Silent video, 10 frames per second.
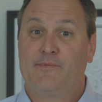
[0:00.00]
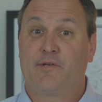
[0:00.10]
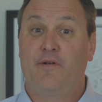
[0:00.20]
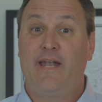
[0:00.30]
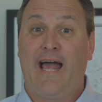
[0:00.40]

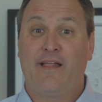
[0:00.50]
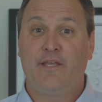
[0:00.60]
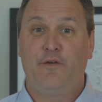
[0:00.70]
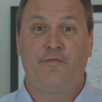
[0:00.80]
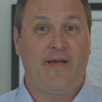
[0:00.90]
so now
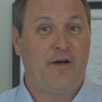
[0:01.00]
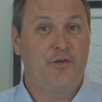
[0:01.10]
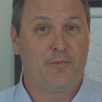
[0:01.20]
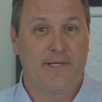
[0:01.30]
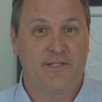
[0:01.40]
that you've found
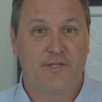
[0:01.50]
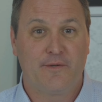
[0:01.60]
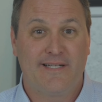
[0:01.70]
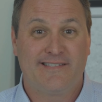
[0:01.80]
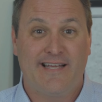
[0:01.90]
your realtor,
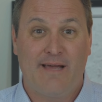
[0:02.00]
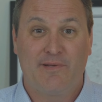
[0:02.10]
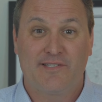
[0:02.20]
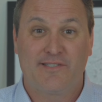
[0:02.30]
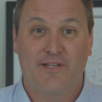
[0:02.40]
it's time
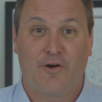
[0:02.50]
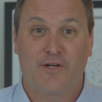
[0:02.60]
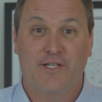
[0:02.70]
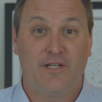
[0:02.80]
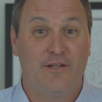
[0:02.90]
to
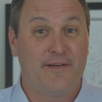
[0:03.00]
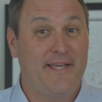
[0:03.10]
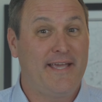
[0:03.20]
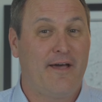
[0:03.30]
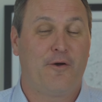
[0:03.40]
start
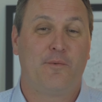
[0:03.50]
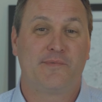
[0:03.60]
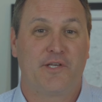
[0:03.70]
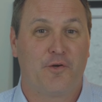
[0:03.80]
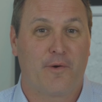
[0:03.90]
looking at
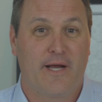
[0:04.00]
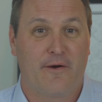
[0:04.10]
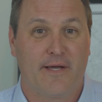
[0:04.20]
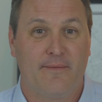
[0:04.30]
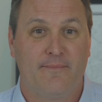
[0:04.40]
homes in your
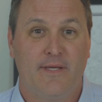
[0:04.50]
area.